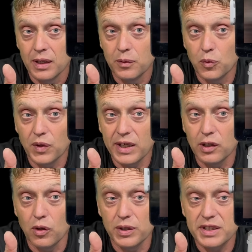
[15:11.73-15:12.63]
It will then
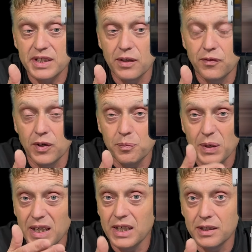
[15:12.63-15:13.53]
line itself up
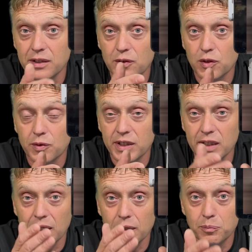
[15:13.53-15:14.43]
in
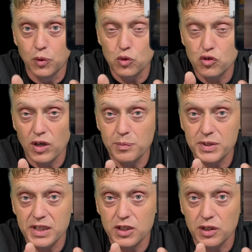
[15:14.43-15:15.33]
the portrait
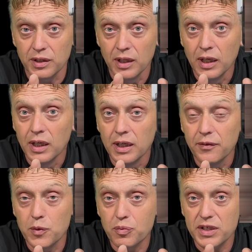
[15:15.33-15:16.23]
position.
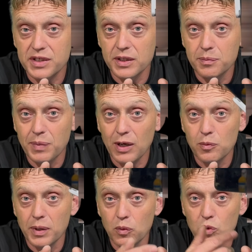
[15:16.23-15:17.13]
If you press the power
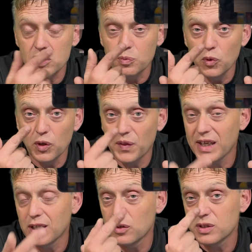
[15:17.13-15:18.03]
button once more, it
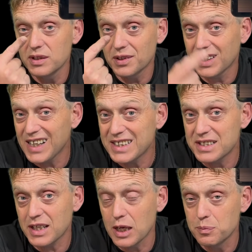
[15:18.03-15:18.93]
then goes into the
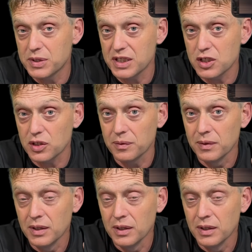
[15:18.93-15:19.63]
landscape position.